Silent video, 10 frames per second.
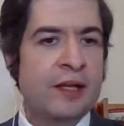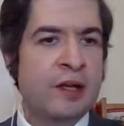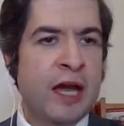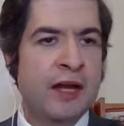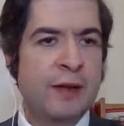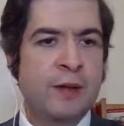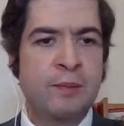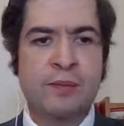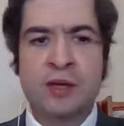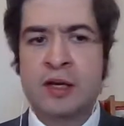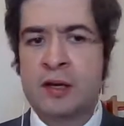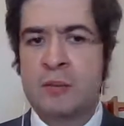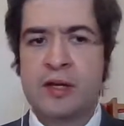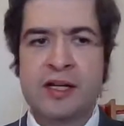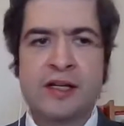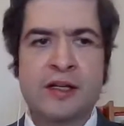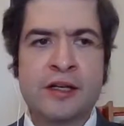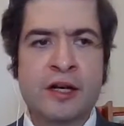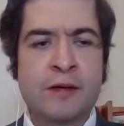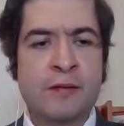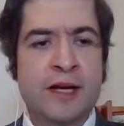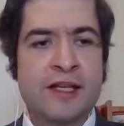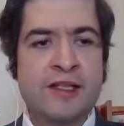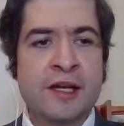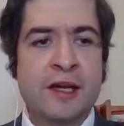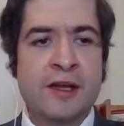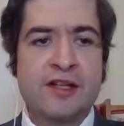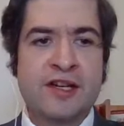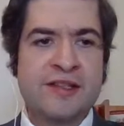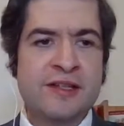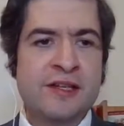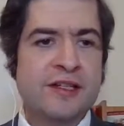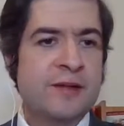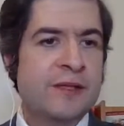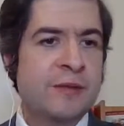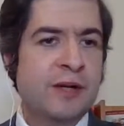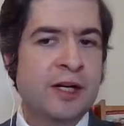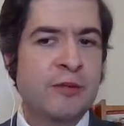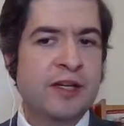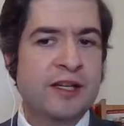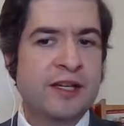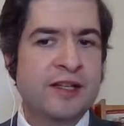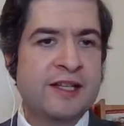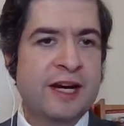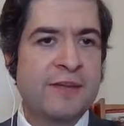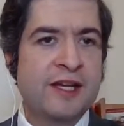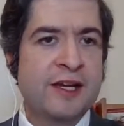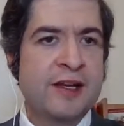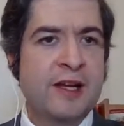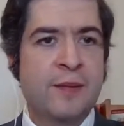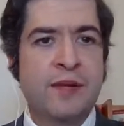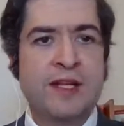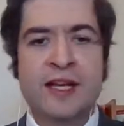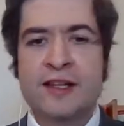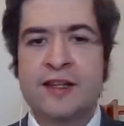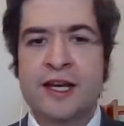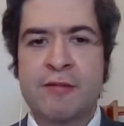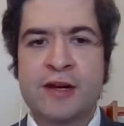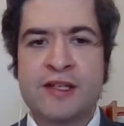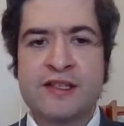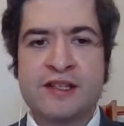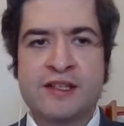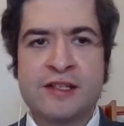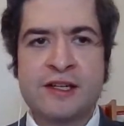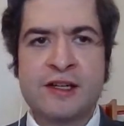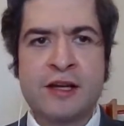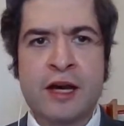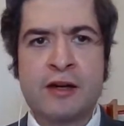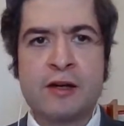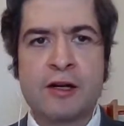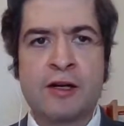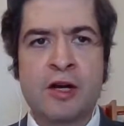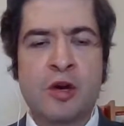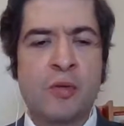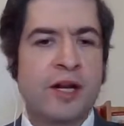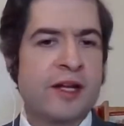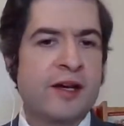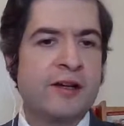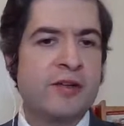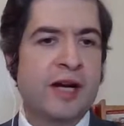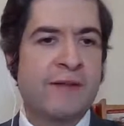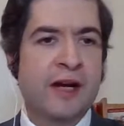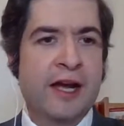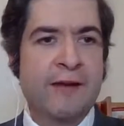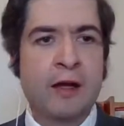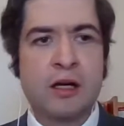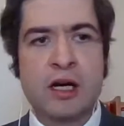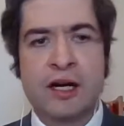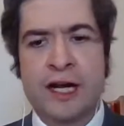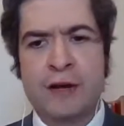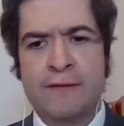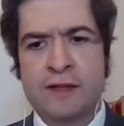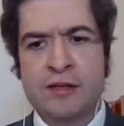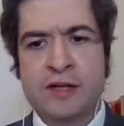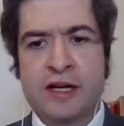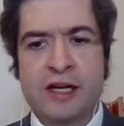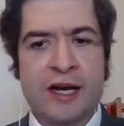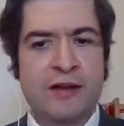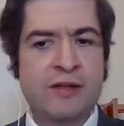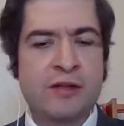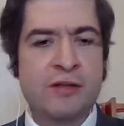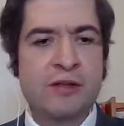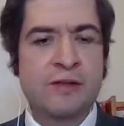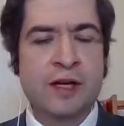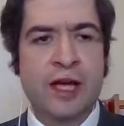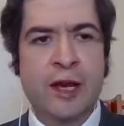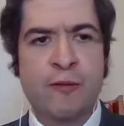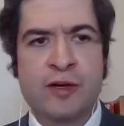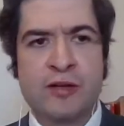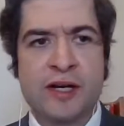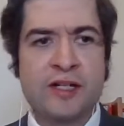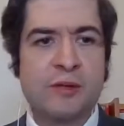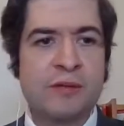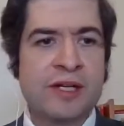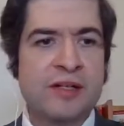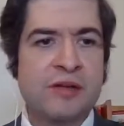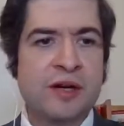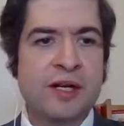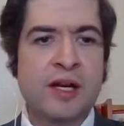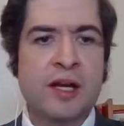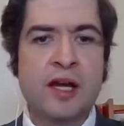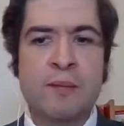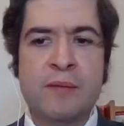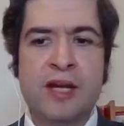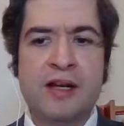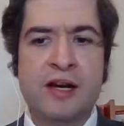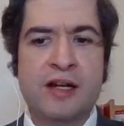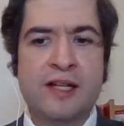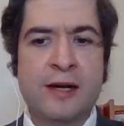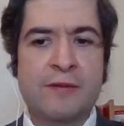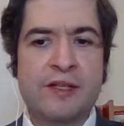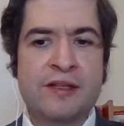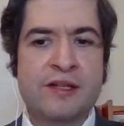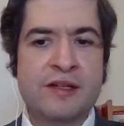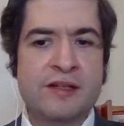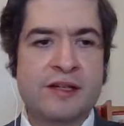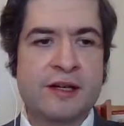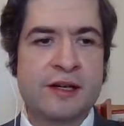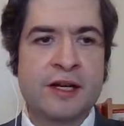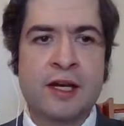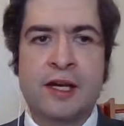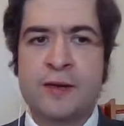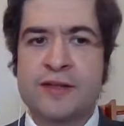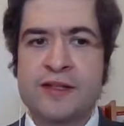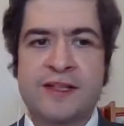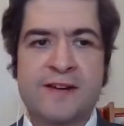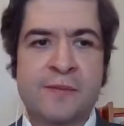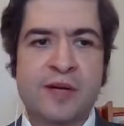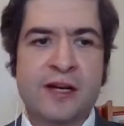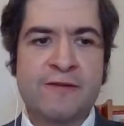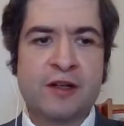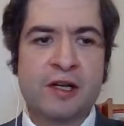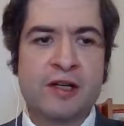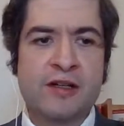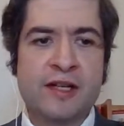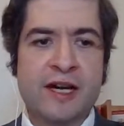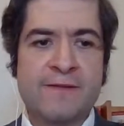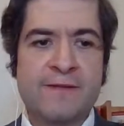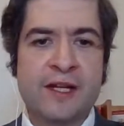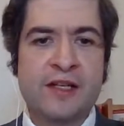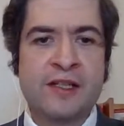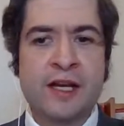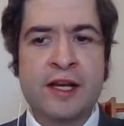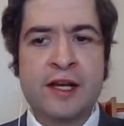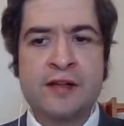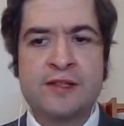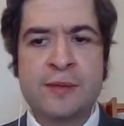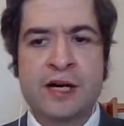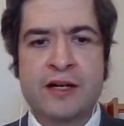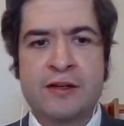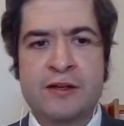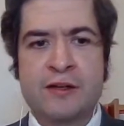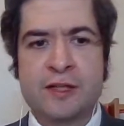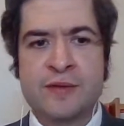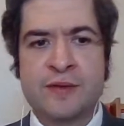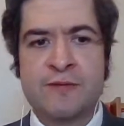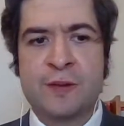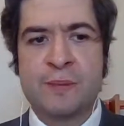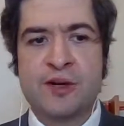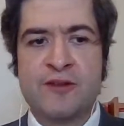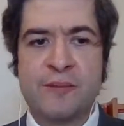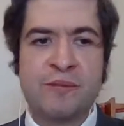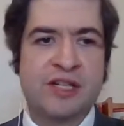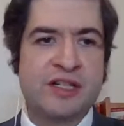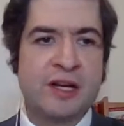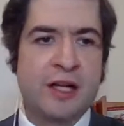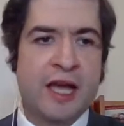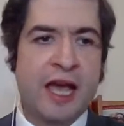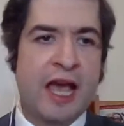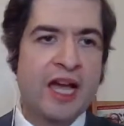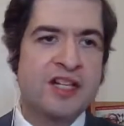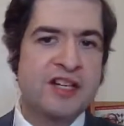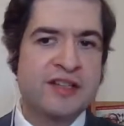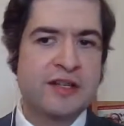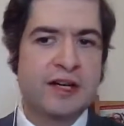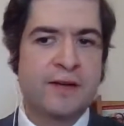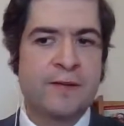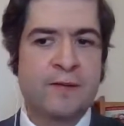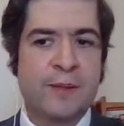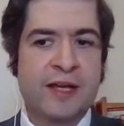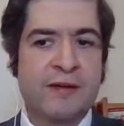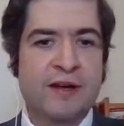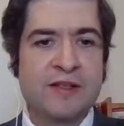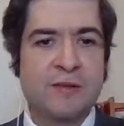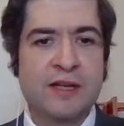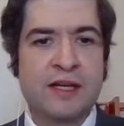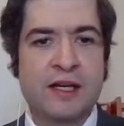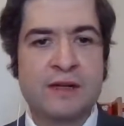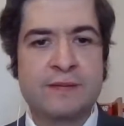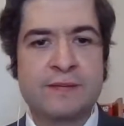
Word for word: had a pretty good race. Jessica, she was running within the top 10, but then a late race incident occurred when another driver had gone off the track, out the groove, and when trying to rejoin, made contact with Jessica. It was a tough break for her to not finish. Here's some audio clips from both Michelle and Jessica from that race weekend.